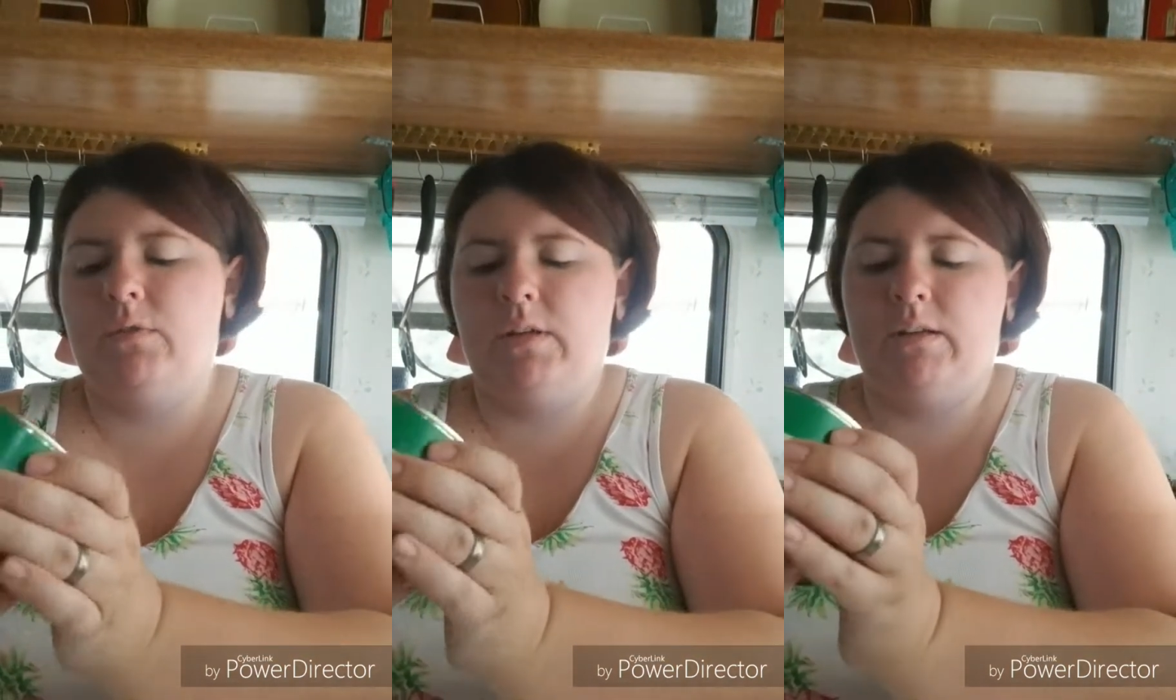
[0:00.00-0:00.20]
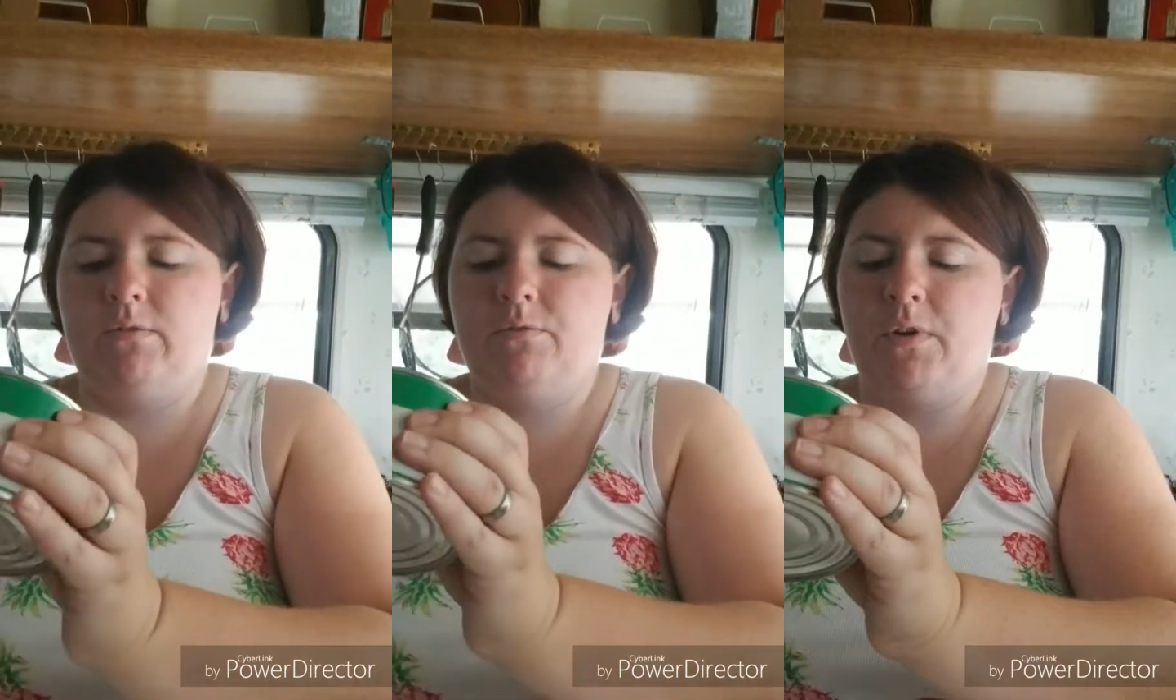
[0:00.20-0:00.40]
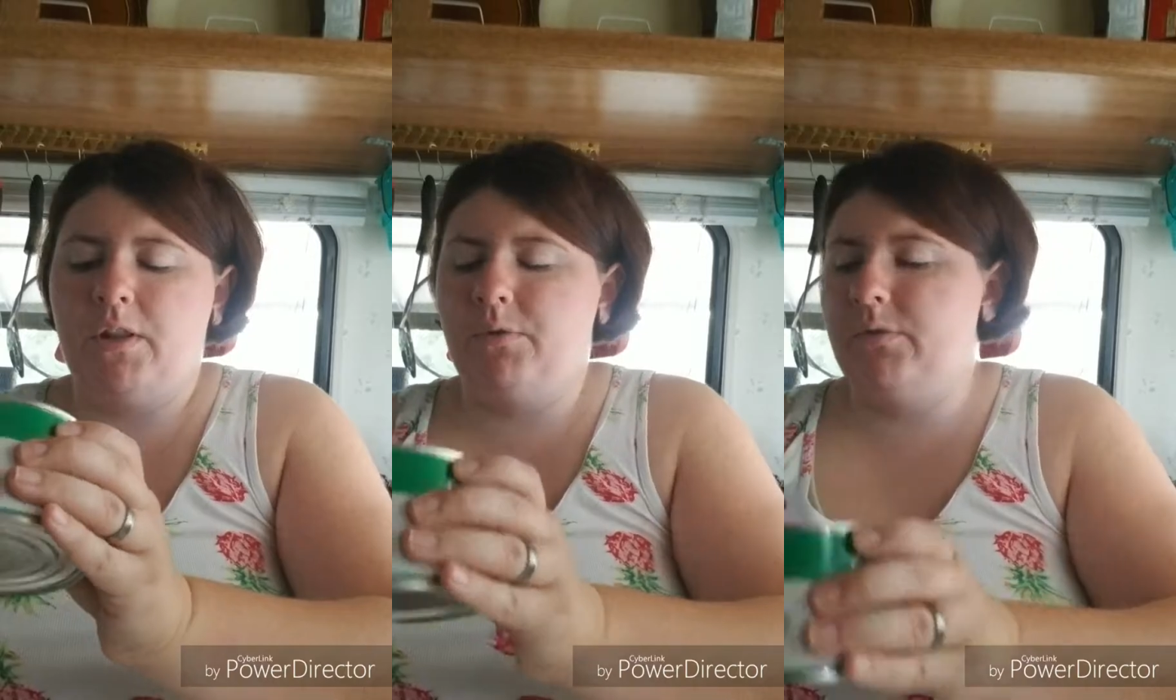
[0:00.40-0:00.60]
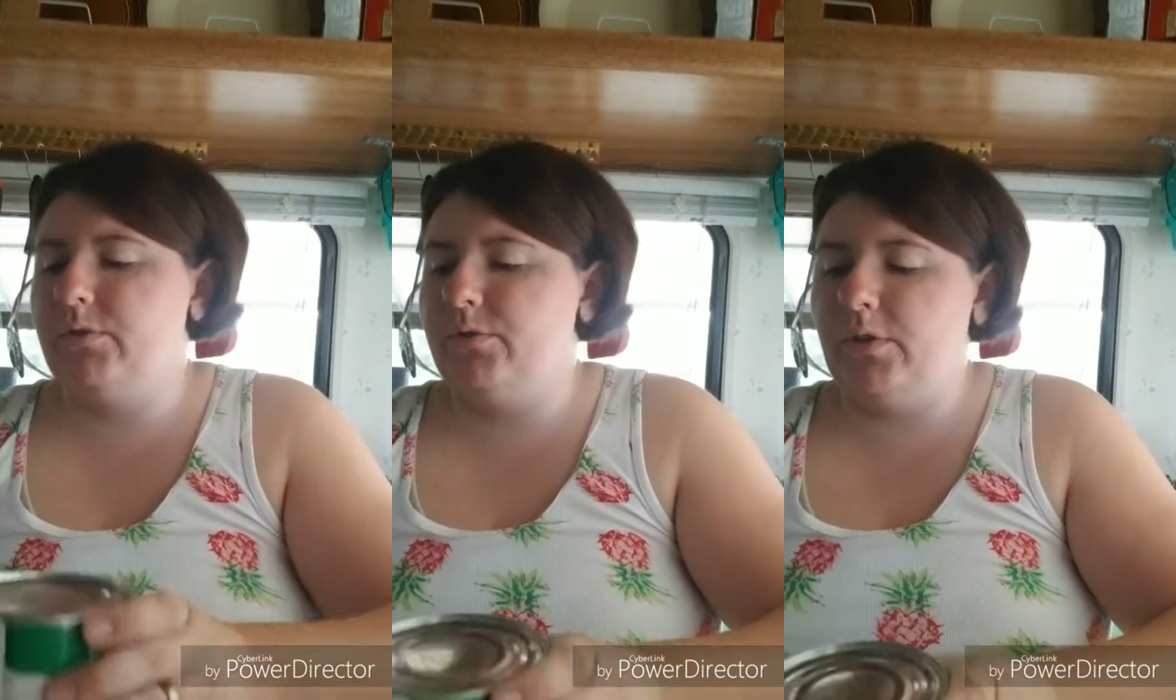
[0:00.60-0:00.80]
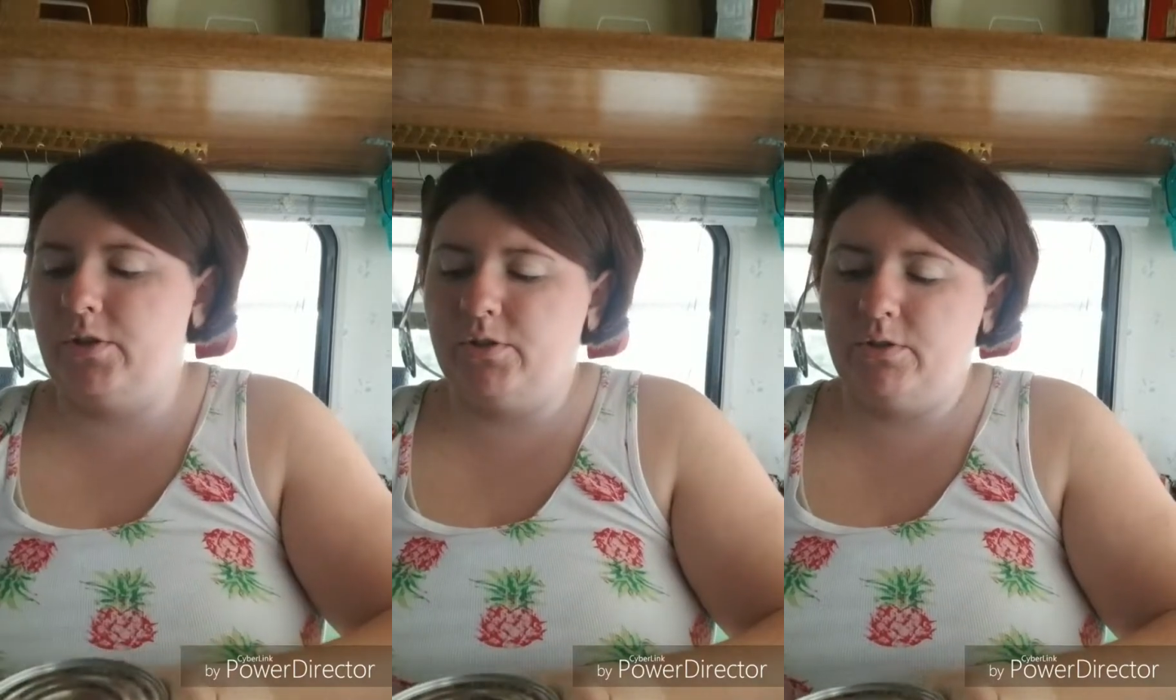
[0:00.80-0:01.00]
and follow
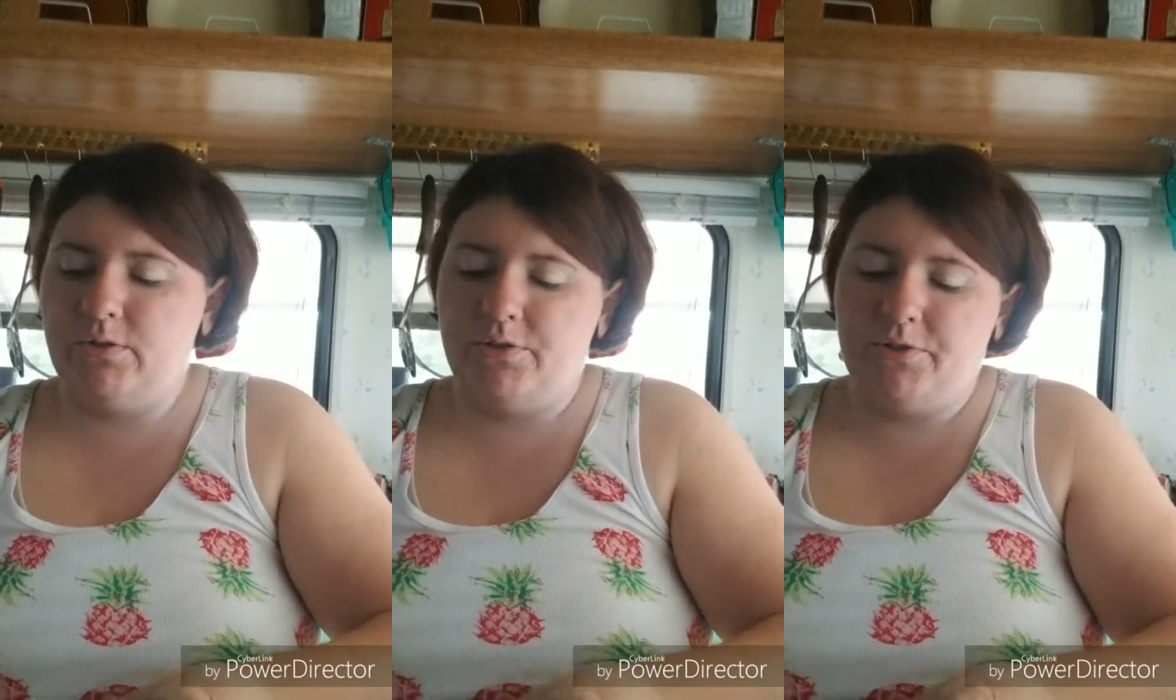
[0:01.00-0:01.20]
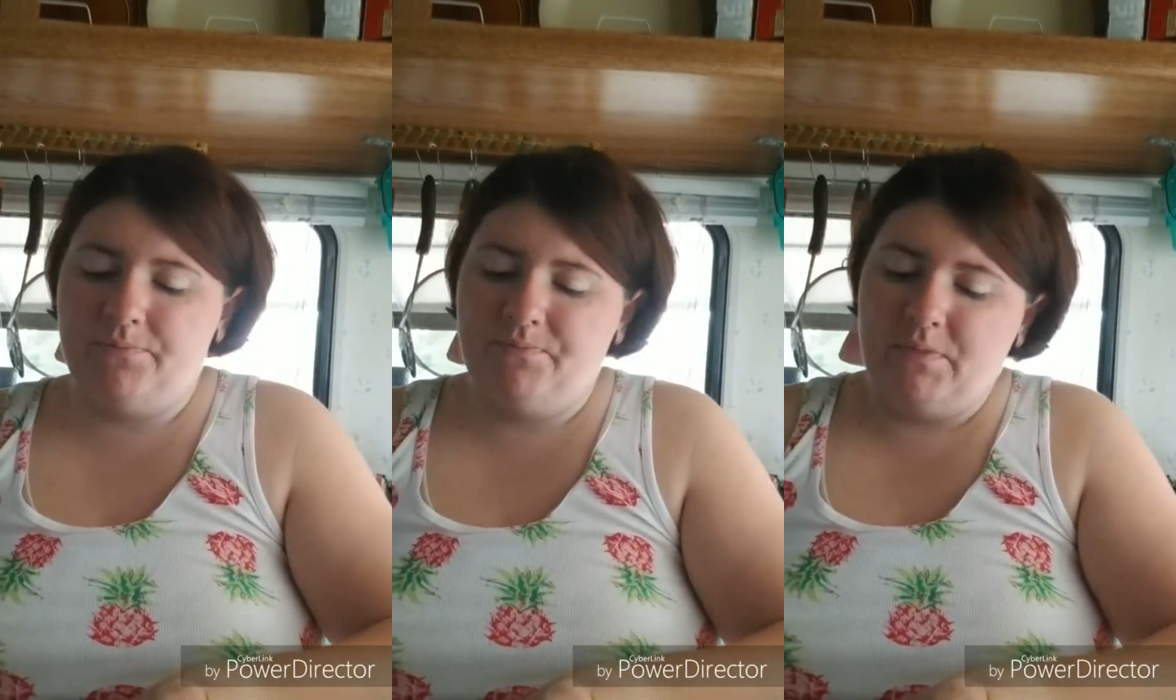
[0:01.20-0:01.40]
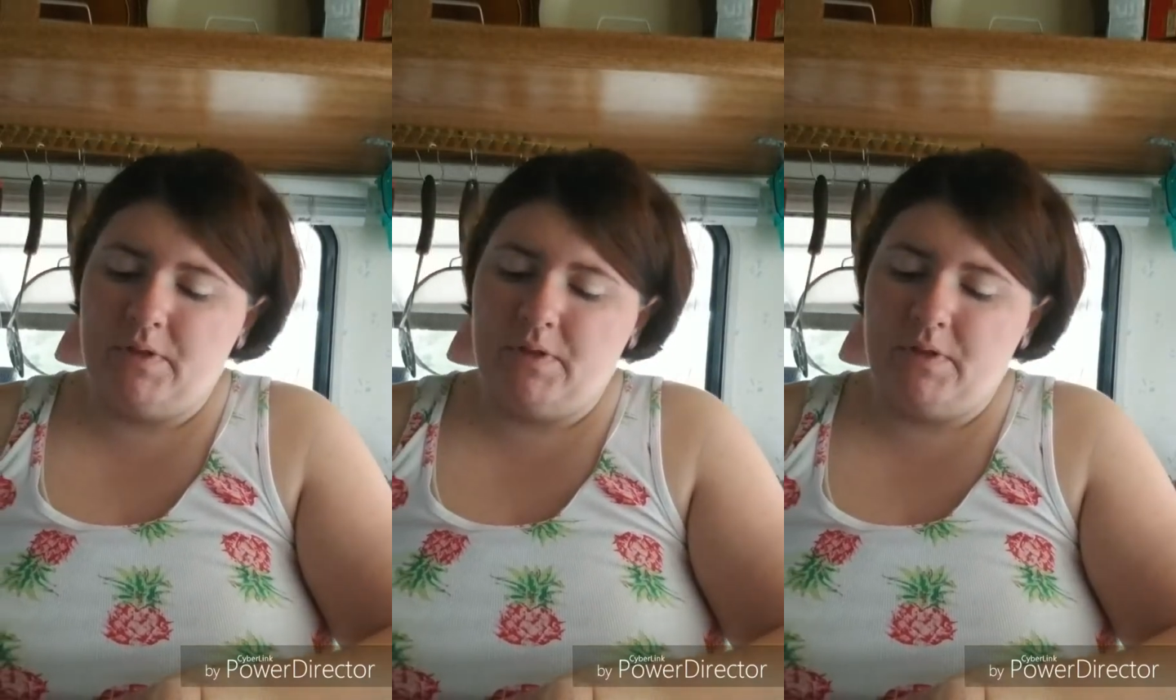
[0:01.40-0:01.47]
instructions.